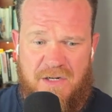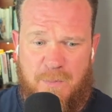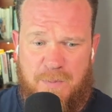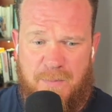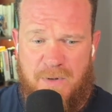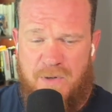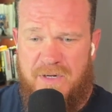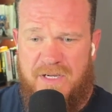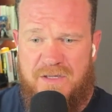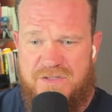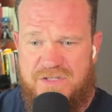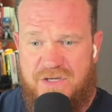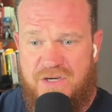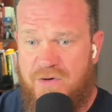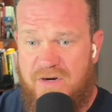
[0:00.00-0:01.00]
promoting a
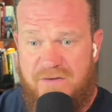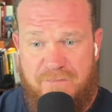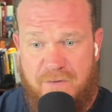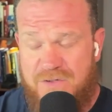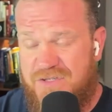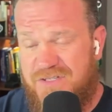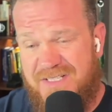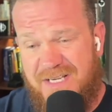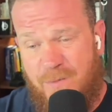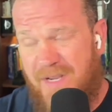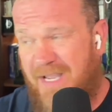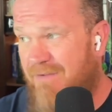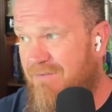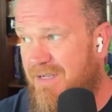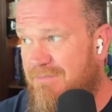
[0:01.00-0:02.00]
security first, just like we
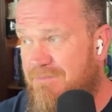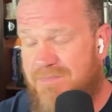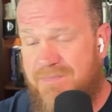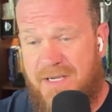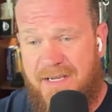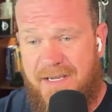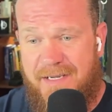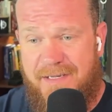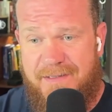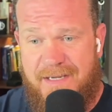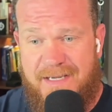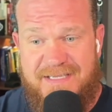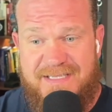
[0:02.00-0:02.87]
have a